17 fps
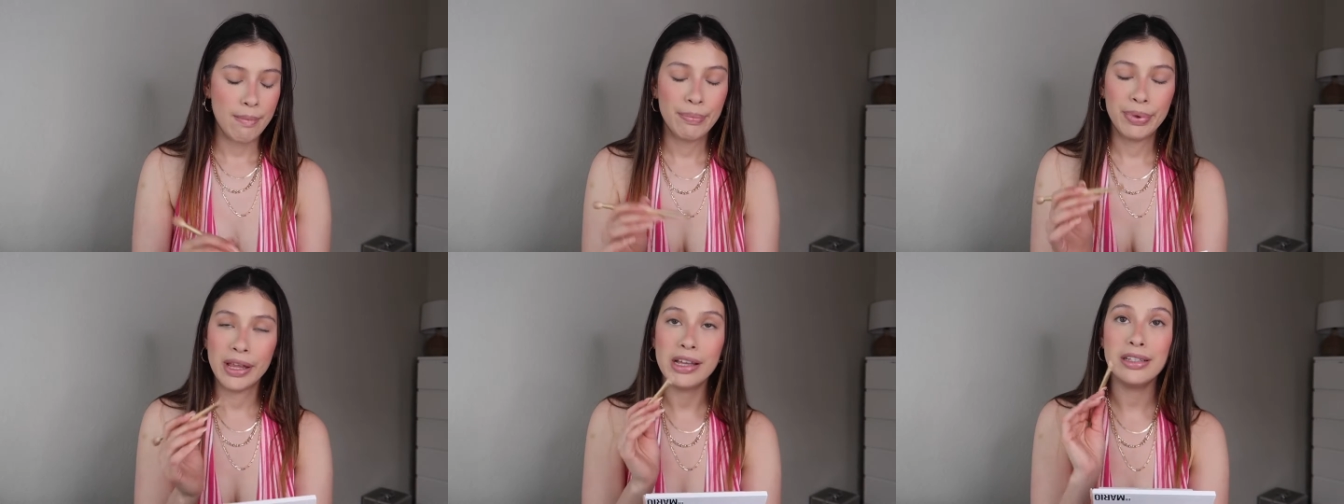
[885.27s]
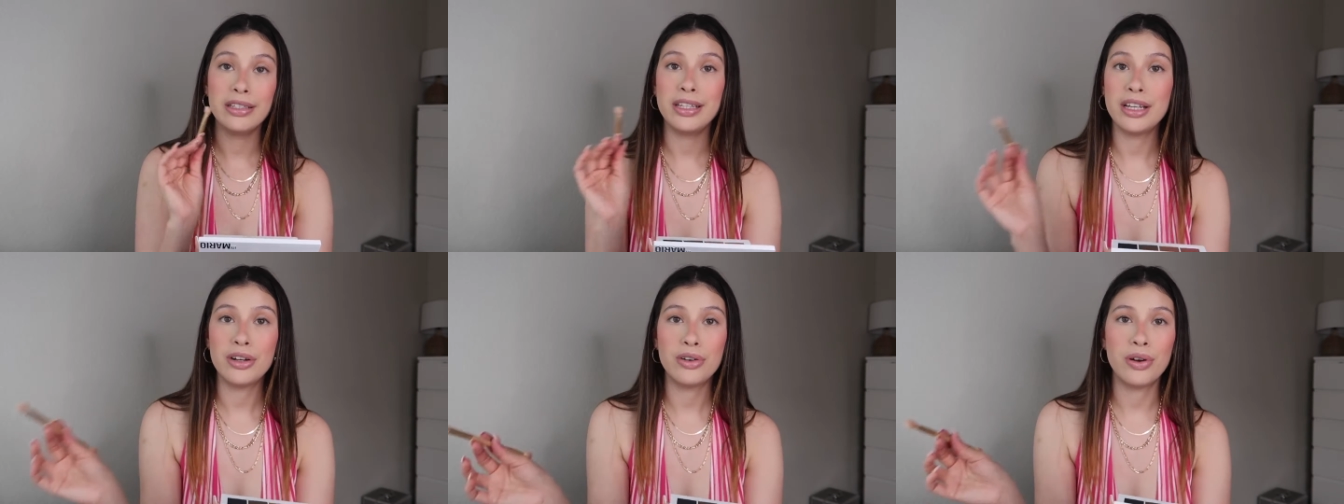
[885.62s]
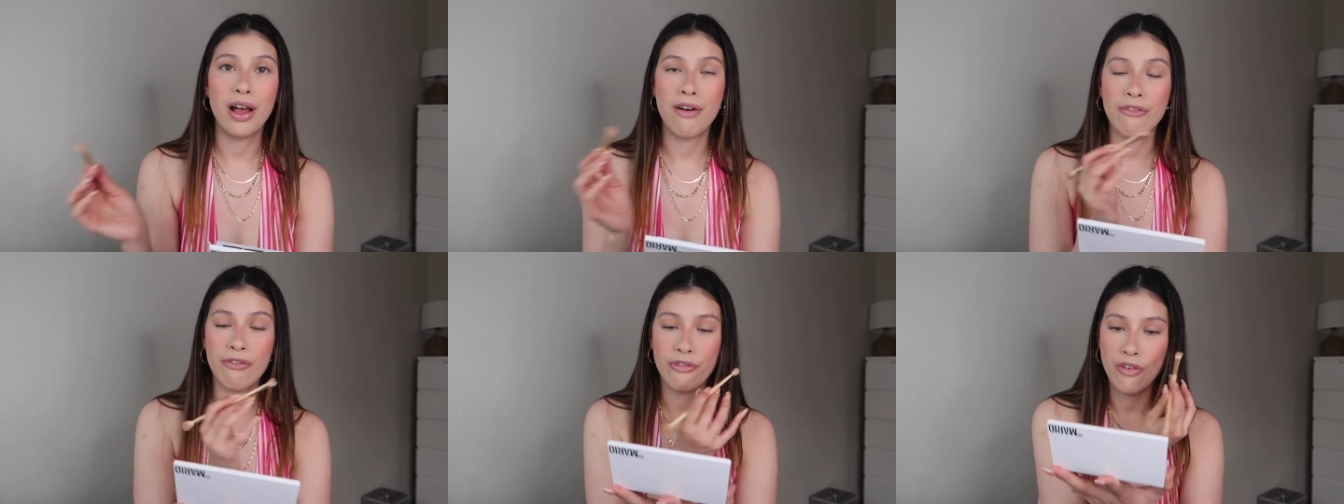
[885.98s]
Plus they don't
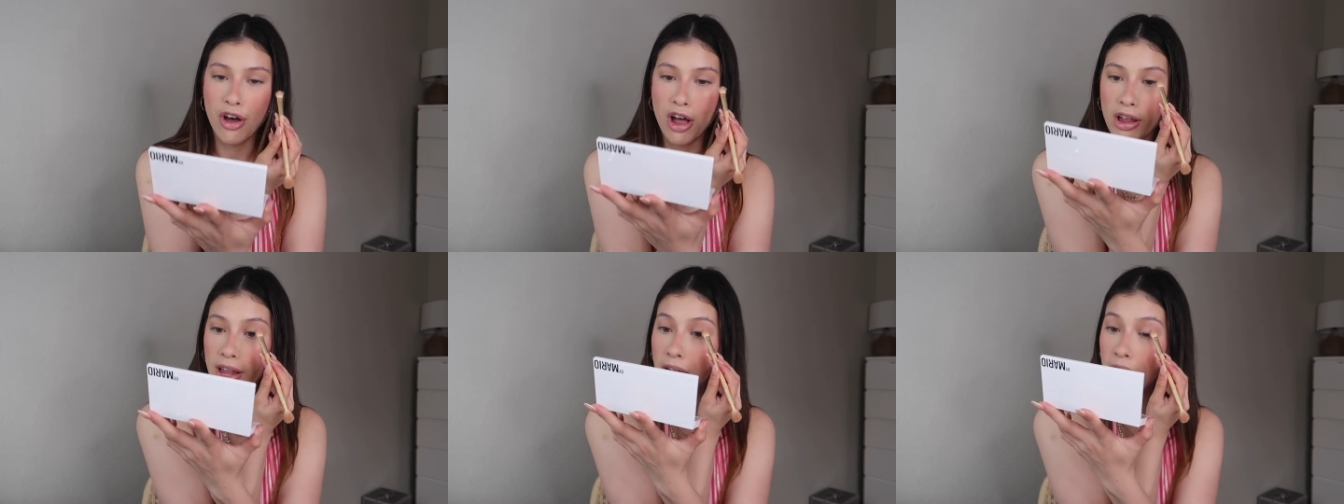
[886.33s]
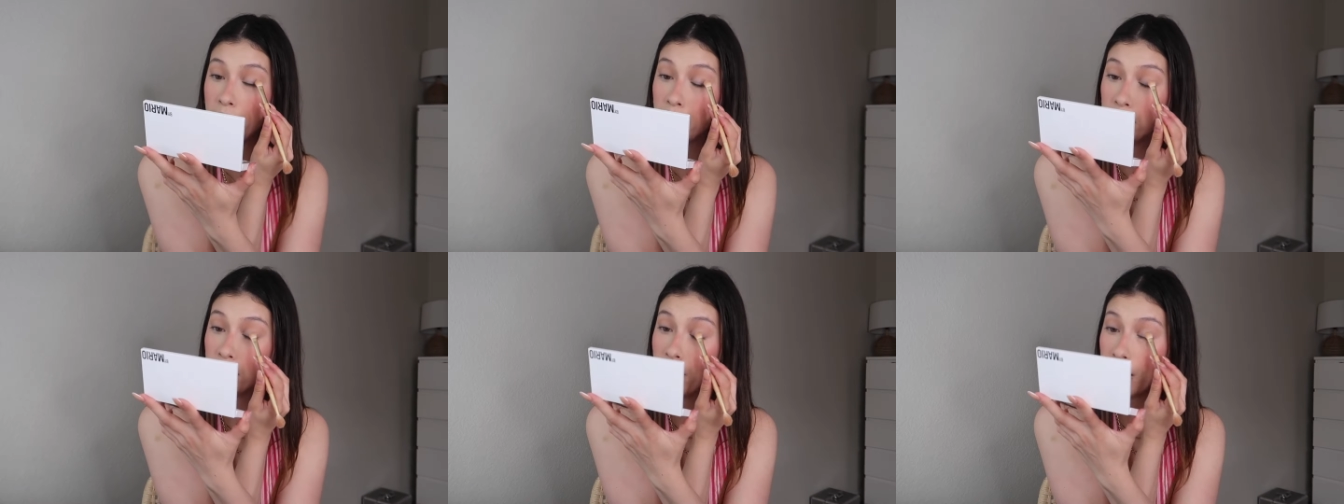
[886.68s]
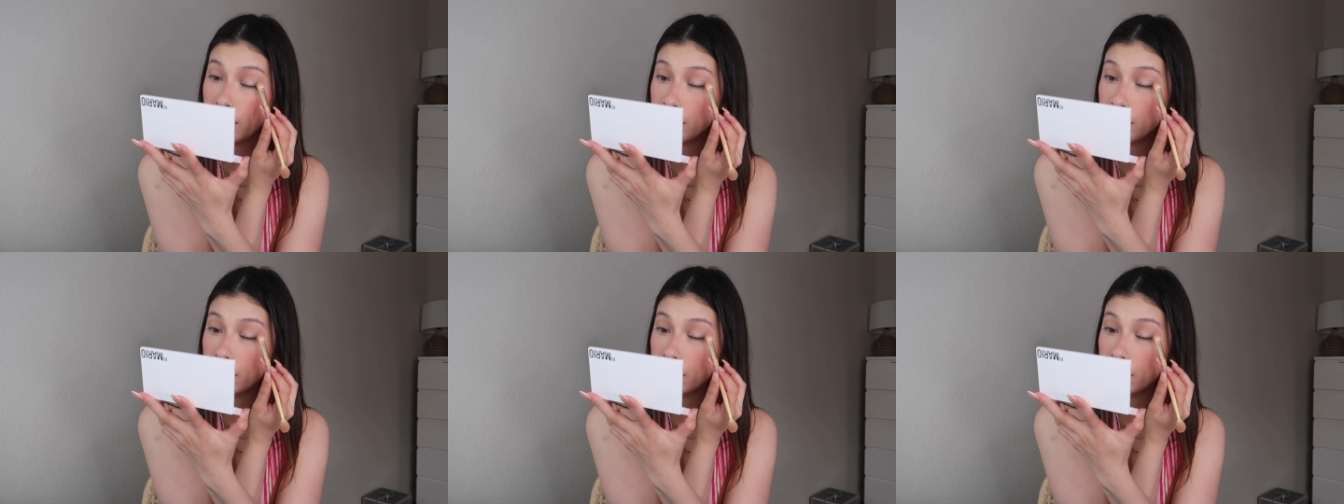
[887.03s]
have fallout,